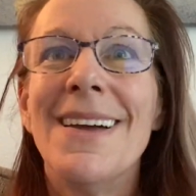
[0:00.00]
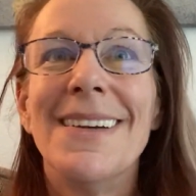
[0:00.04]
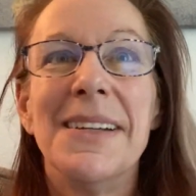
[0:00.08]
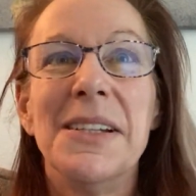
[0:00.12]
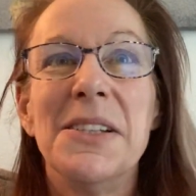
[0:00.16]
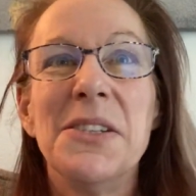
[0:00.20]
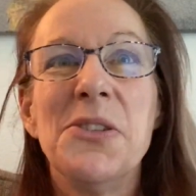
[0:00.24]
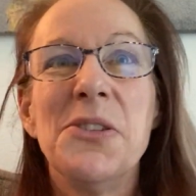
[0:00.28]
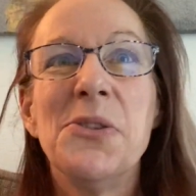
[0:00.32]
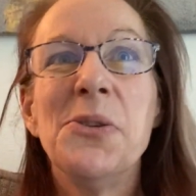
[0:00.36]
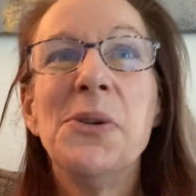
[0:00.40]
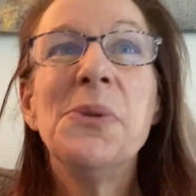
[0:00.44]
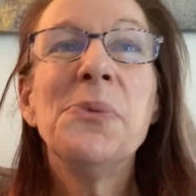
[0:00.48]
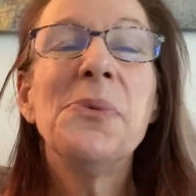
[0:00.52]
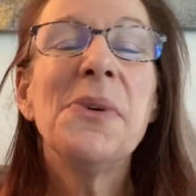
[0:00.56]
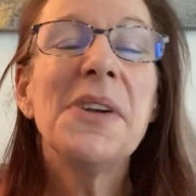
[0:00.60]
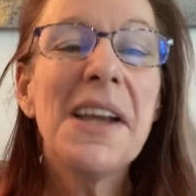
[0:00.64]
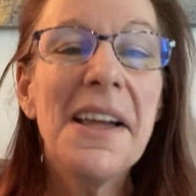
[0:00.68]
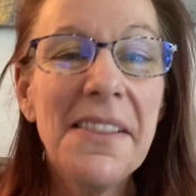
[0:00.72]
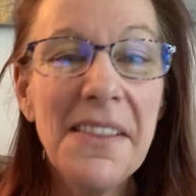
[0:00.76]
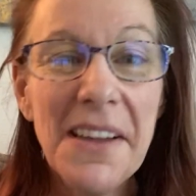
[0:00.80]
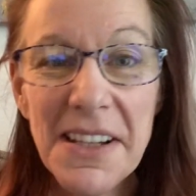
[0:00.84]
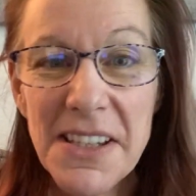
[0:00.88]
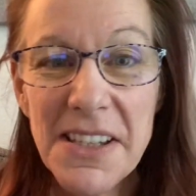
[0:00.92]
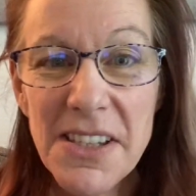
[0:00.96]
doing what
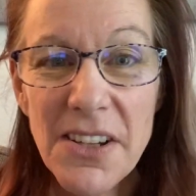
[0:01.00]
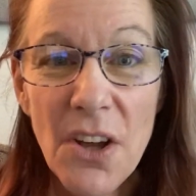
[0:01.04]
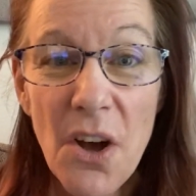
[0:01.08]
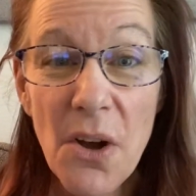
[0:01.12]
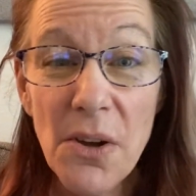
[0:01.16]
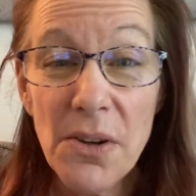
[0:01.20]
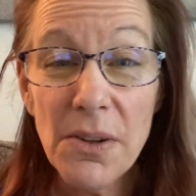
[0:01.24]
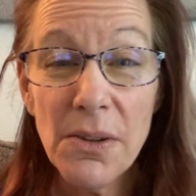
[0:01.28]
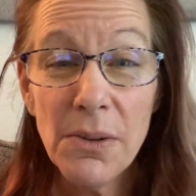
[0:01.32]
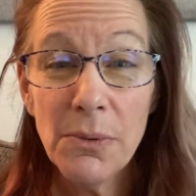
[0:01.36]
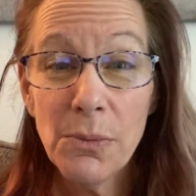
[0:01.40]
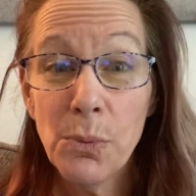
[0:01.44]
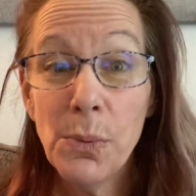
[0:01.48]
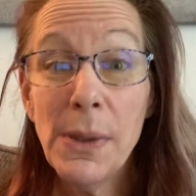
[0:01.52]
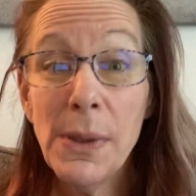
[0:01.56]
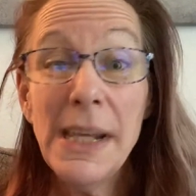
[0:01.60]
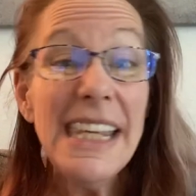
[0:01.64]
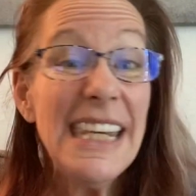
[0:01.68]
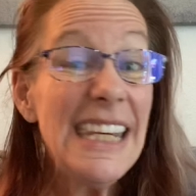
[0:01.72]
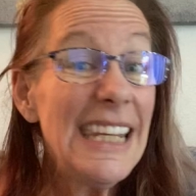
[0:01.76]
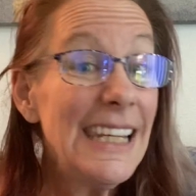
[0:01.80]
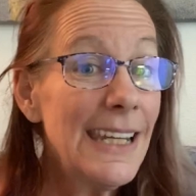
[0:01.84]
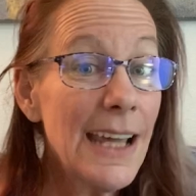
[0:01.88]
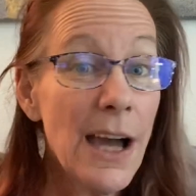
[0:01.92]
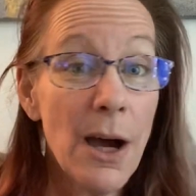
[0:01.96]
I like to call
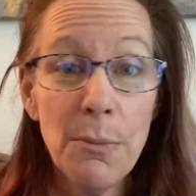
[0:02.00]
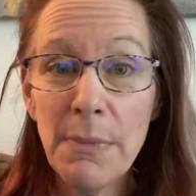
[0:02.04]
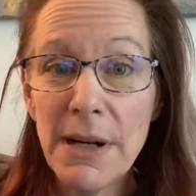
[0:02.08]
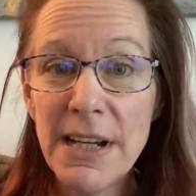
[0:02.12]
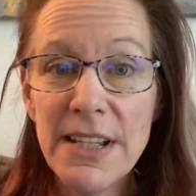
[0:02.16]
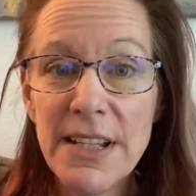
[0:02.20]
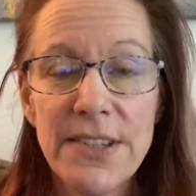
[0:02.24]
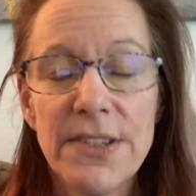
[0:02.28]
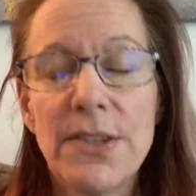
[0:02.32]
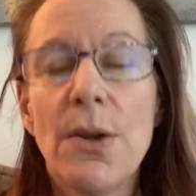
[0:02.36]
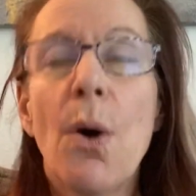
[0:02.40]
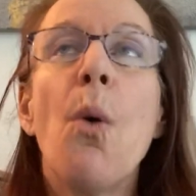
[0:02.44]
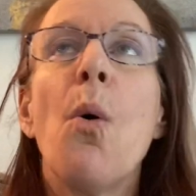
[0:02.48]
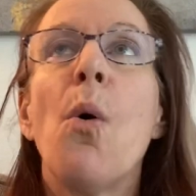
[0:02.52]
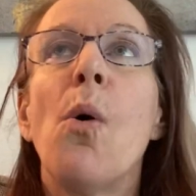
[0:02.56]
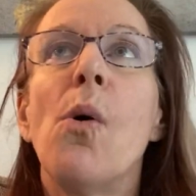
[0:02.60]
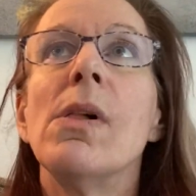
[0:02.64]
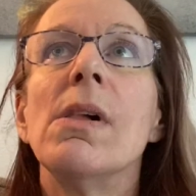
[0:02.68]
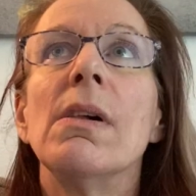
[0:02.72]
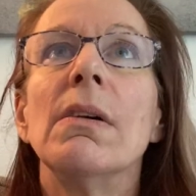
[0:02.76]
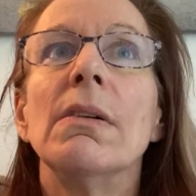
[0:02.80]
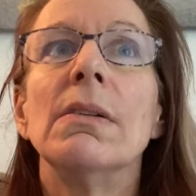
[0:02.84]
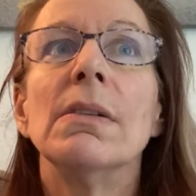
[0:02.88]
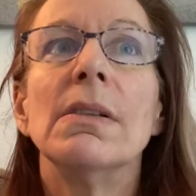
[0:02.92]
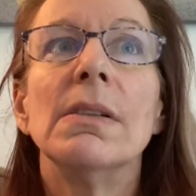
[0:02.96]
weeding out my soul,
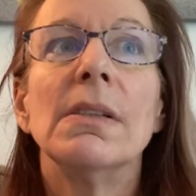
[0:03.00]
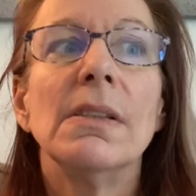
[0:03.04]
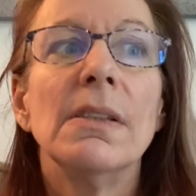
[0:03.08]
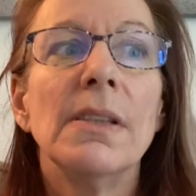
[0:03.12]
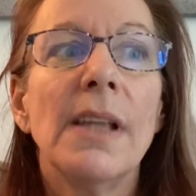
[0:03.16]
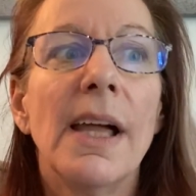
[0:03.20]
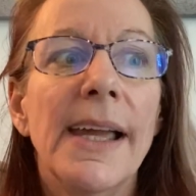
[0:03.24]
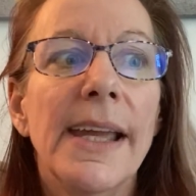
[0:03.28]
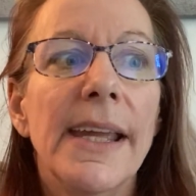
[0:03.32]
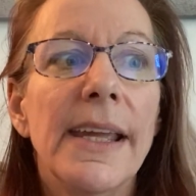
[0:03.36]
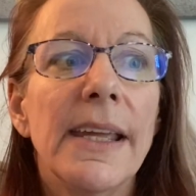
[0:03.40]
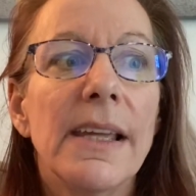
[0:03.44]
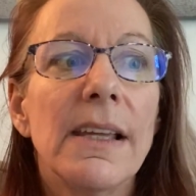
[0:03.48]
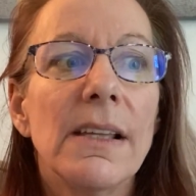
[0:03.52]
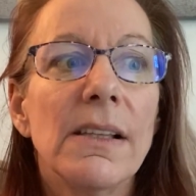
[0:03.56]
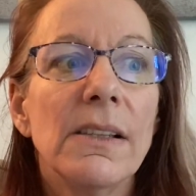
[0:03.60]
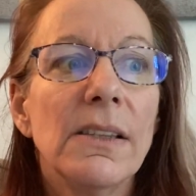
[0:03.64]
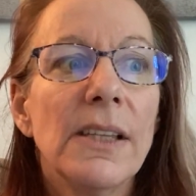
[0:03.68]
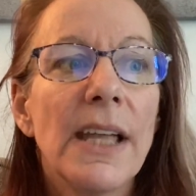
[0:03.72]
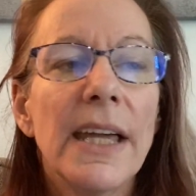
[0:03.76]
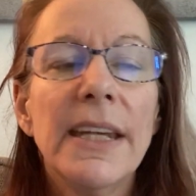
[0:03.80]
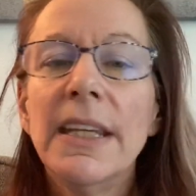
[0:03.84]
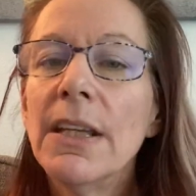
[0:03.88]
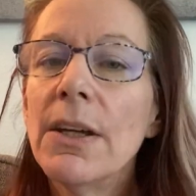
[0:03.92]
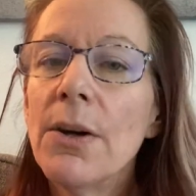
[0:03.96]
like
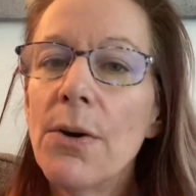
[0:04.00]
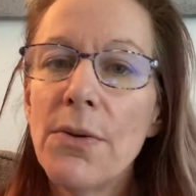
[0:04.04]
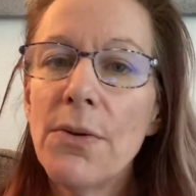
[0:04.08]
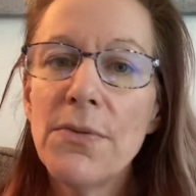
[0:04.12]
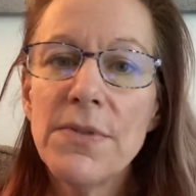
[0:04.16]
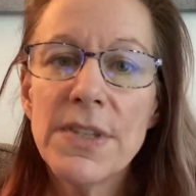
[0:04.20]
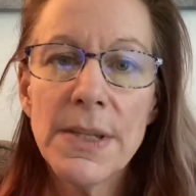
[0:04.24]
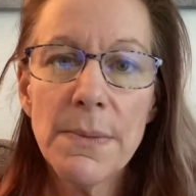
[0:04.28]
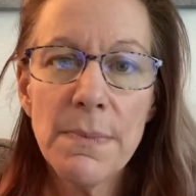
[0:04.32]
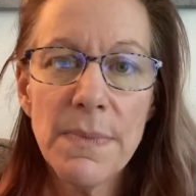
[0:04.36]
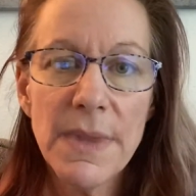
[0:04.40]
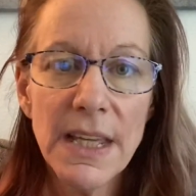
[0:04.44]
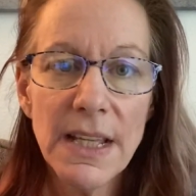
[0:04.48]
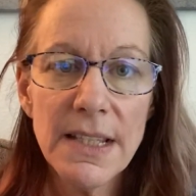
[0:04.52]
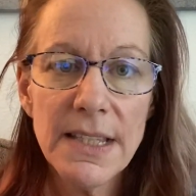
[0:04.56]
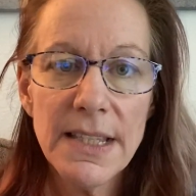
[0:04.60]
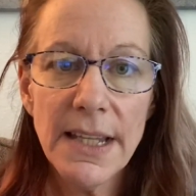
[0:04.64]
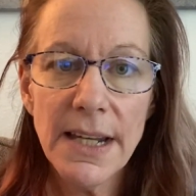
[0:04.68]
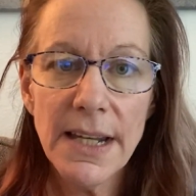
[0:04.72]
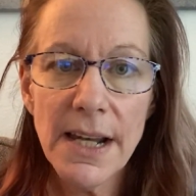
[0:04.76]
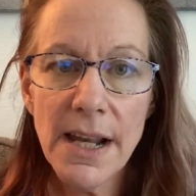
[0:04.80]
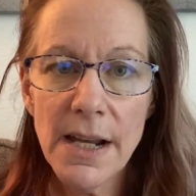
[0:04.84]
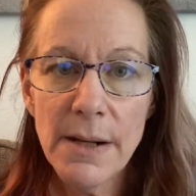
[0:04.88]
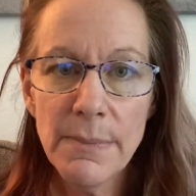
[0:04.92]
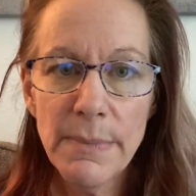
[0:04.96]
letting go of some things
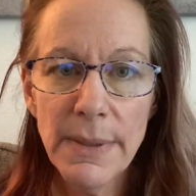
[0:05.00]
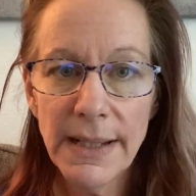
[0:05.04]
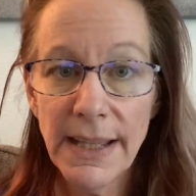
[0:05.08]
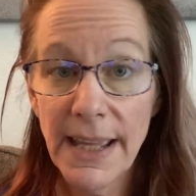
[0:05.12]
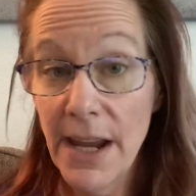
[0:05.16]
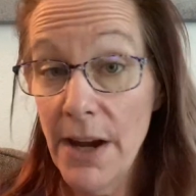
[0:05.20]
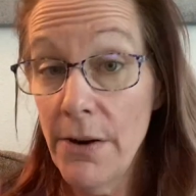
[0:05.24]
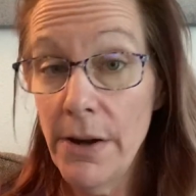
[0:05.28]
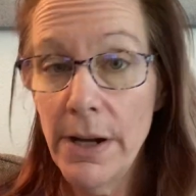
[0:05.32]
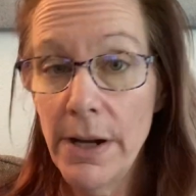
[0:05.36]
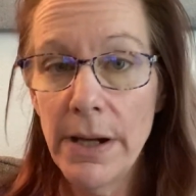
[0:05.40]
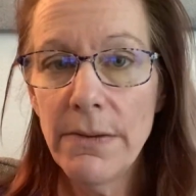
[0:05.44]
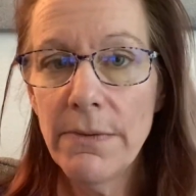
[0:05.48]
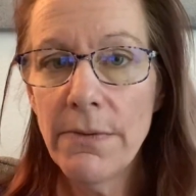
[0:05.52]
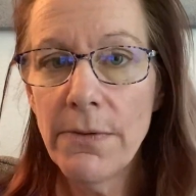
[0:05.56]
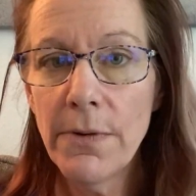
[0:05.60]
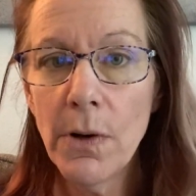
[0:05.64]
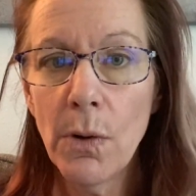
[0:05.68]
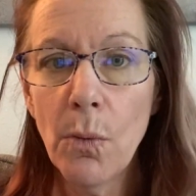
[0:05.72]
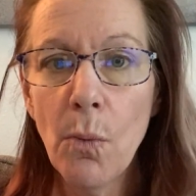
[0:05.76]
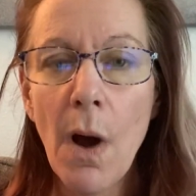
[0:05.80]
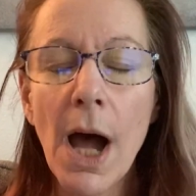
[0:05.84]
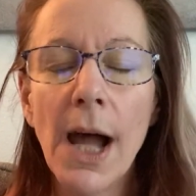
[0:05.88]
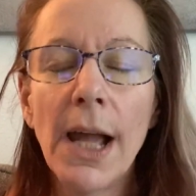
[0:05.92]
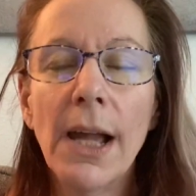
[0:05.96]
that I had been carrying for
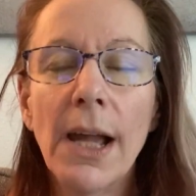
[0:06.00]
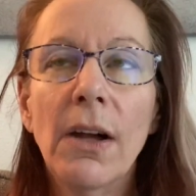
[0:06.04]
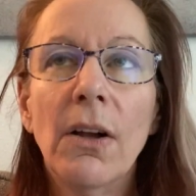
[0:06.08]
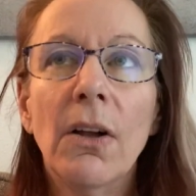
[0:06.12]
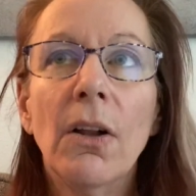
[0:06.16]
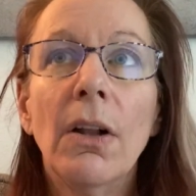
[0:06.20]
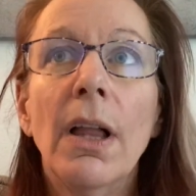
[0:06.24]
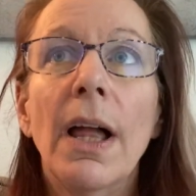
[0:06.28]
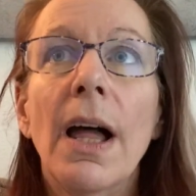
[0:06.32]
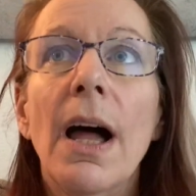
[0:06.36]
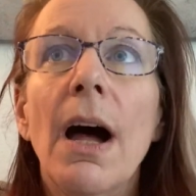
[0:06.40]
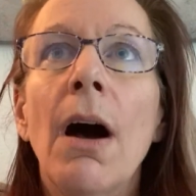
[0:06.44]
a while,